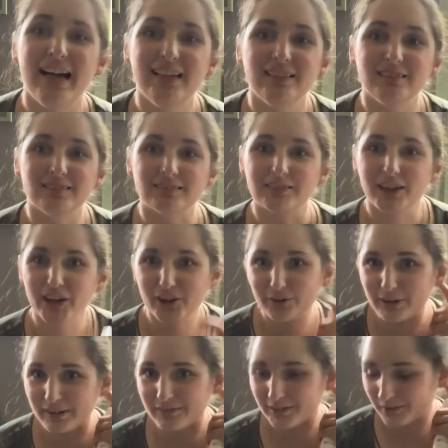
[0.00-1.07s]
Hello
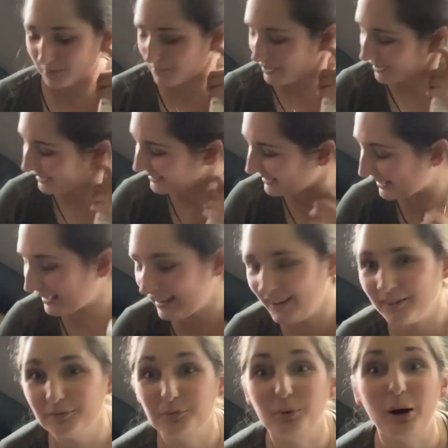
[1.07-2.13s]
everyone
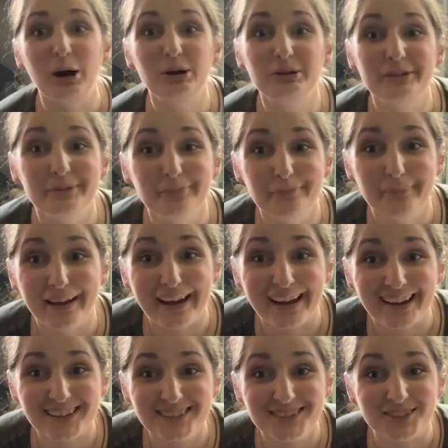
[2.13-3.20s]
and welcome
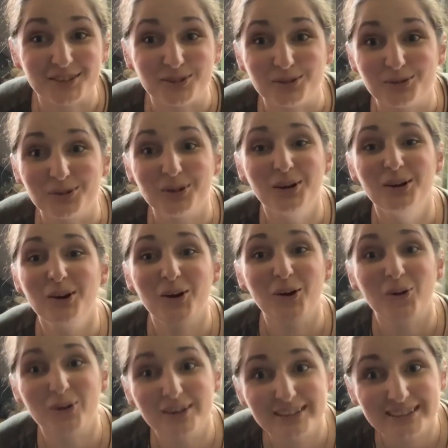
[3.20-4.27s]
back to
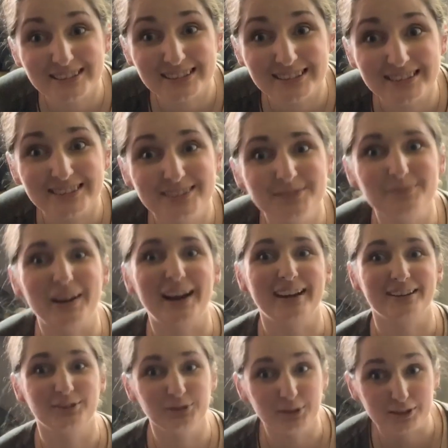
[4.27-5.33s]
Horses
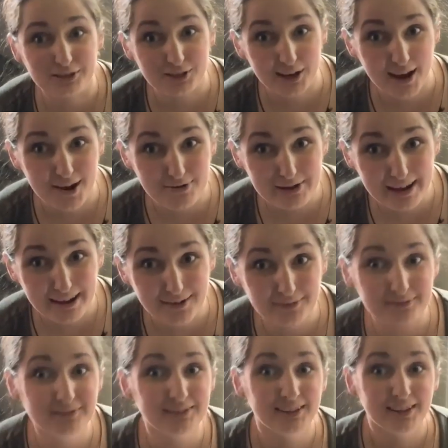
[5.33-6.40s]
by Hoola
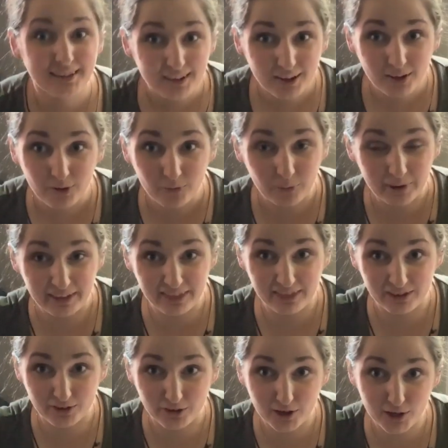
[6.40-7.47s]
Chowdown with
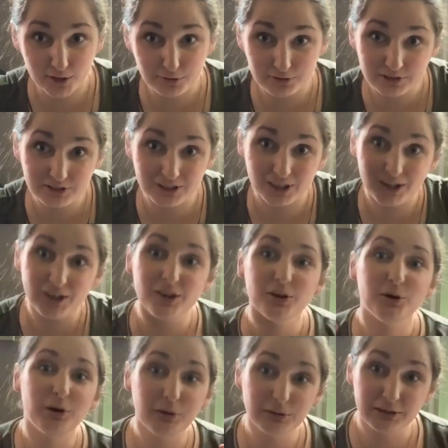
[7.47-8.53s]
your host
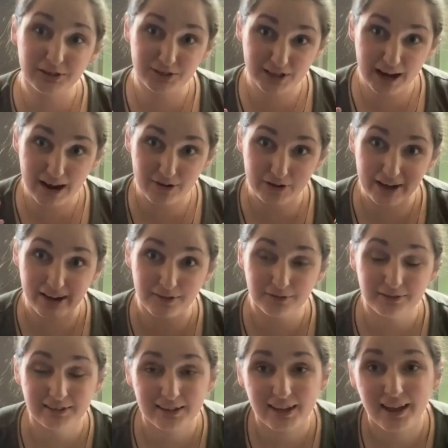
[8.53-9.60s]
Hoola Chowdown.
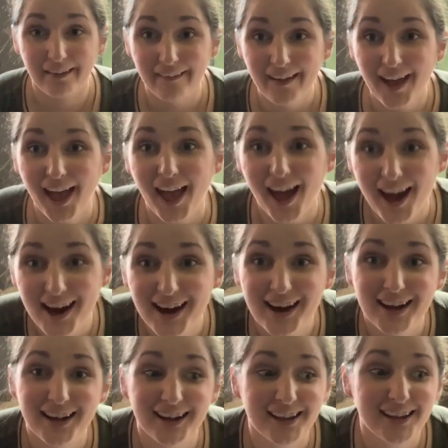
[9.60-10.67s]

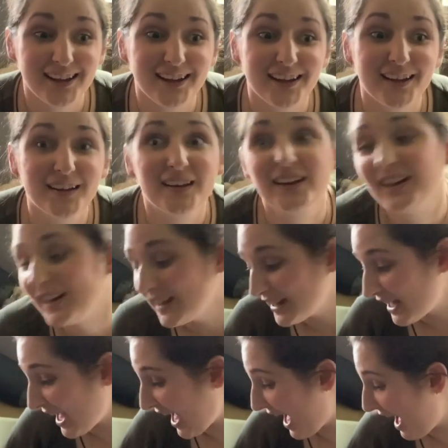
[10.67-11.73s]
I
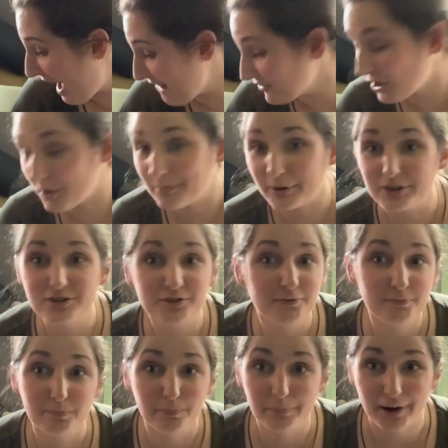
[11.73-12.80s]
have a bunch of
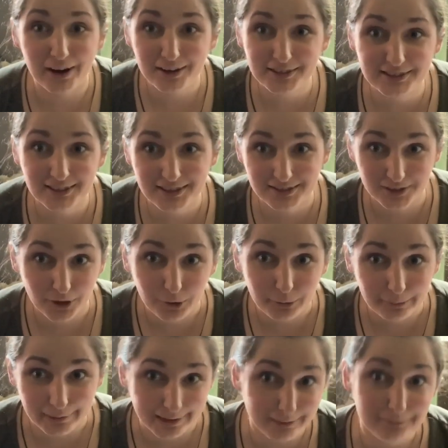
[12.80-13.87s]
boxes to
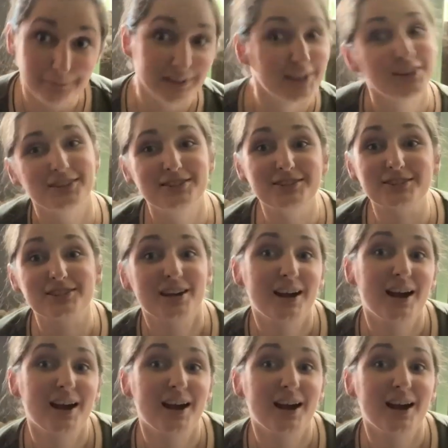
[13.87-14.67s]
open because